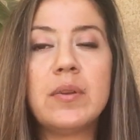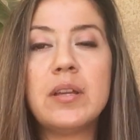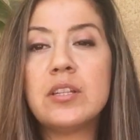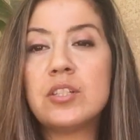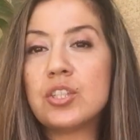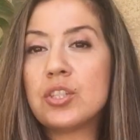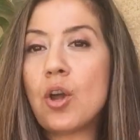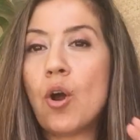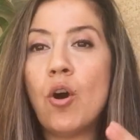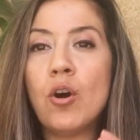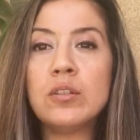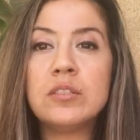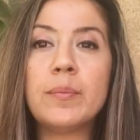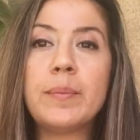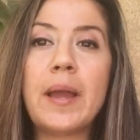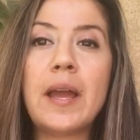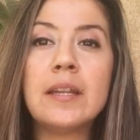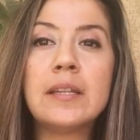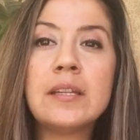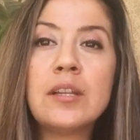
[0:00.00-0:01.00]
It's all
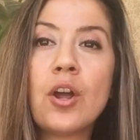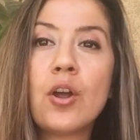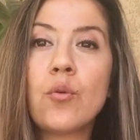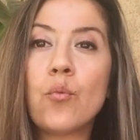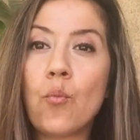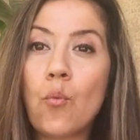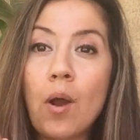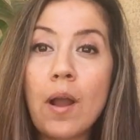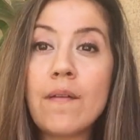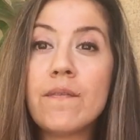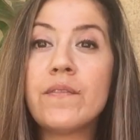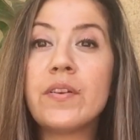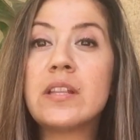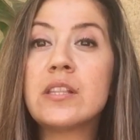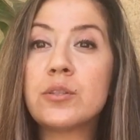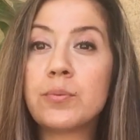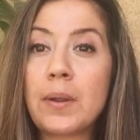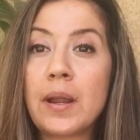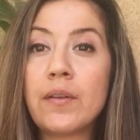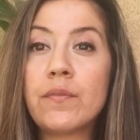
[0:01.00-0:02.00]
depending on what
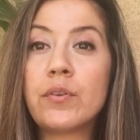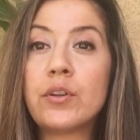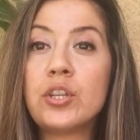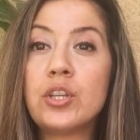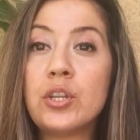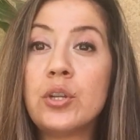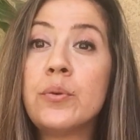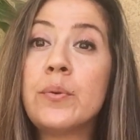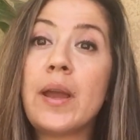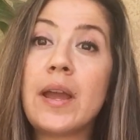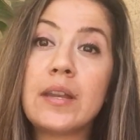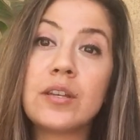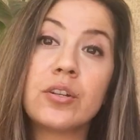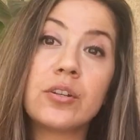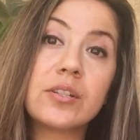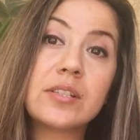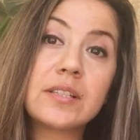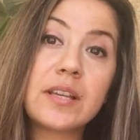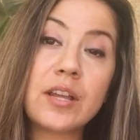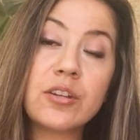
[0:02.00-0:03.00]
fits right for you and
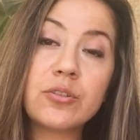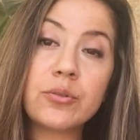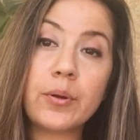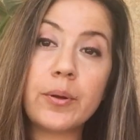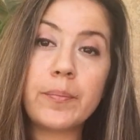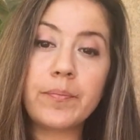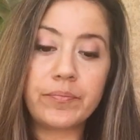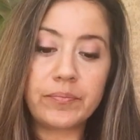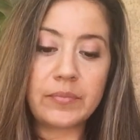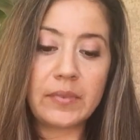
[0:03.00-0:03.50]
your schedule.